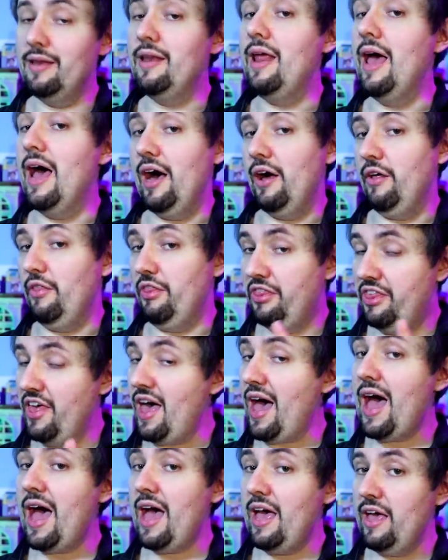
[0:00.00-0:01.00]
Now
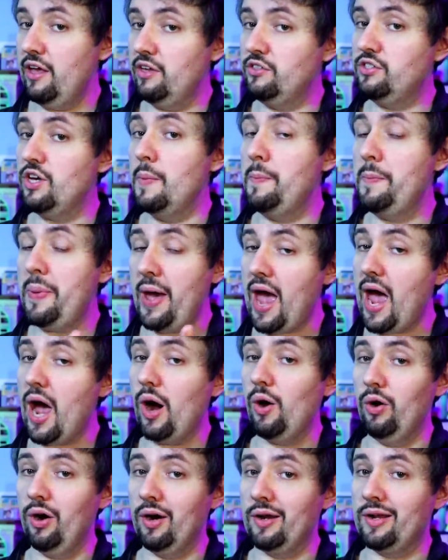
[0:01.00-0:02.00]
that is a
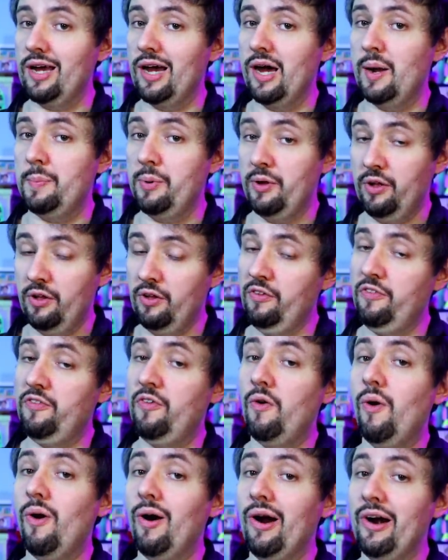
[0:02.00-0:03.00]
power couple
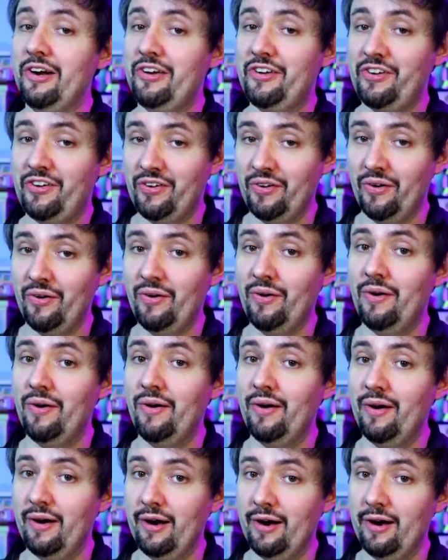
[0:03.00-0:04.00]
for
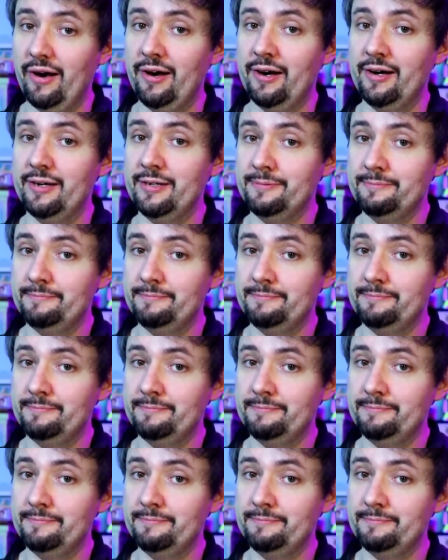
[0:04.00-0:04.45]
sure.